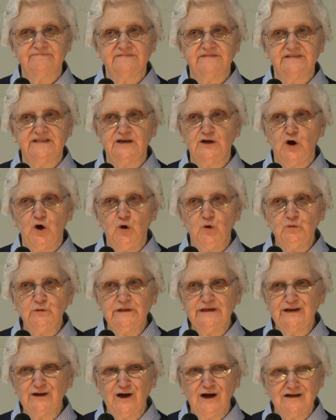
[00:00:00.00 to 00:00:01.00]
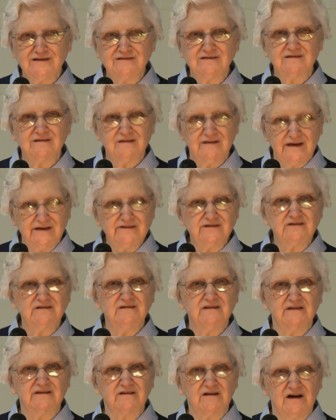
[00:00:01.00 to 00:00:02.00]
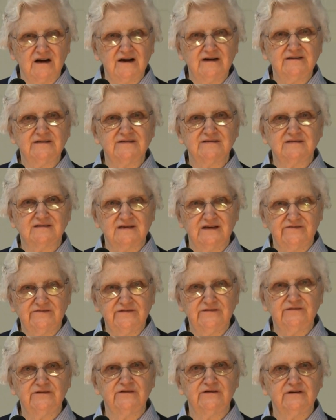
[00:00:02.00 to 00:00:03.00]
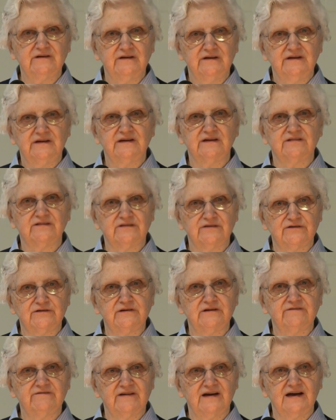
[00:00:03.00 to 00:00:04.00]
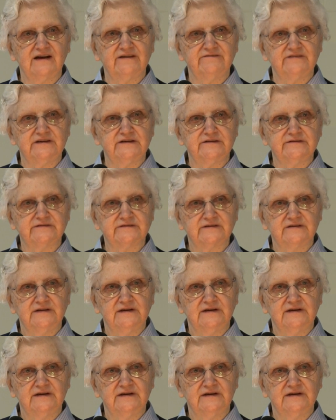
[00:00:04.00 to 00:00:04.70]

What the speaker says: The only consolation that God has given her in 35 years.